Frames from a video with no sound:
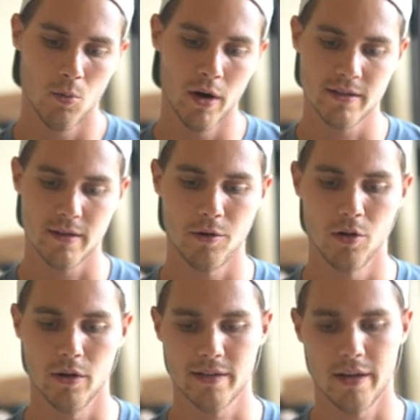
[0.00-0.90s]
Whereas if you
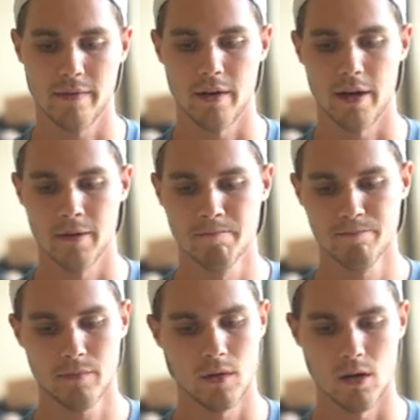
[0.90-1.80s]
were saying like,
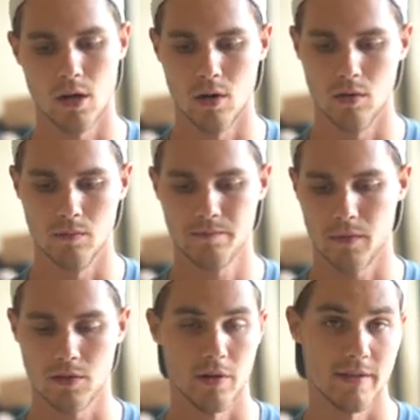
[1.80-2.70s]

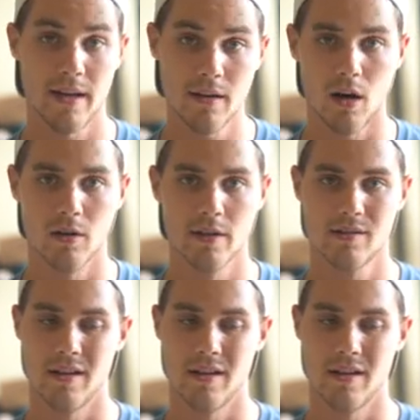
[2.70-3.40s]
it's only $10,